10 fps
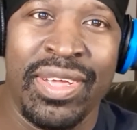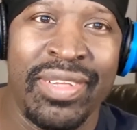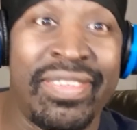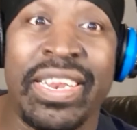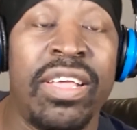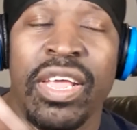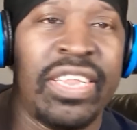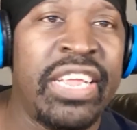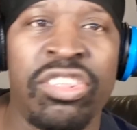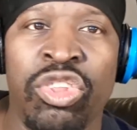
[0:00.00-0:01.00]
See, this,
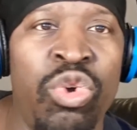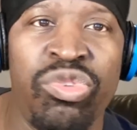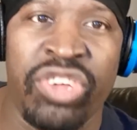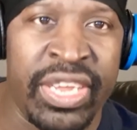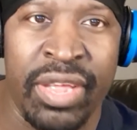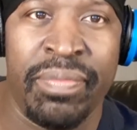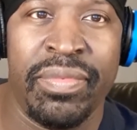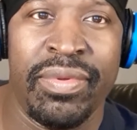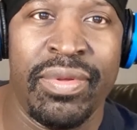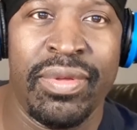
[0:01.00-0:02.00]
this new to them.
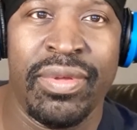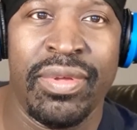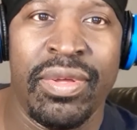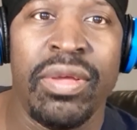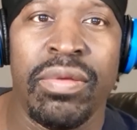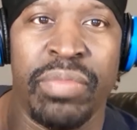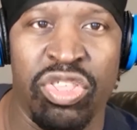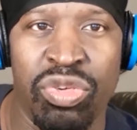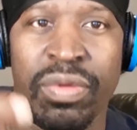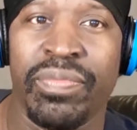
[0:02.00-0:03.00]

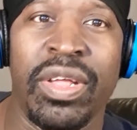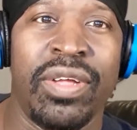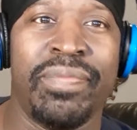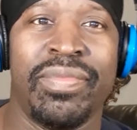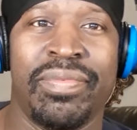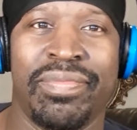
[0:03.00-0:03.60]
But you look.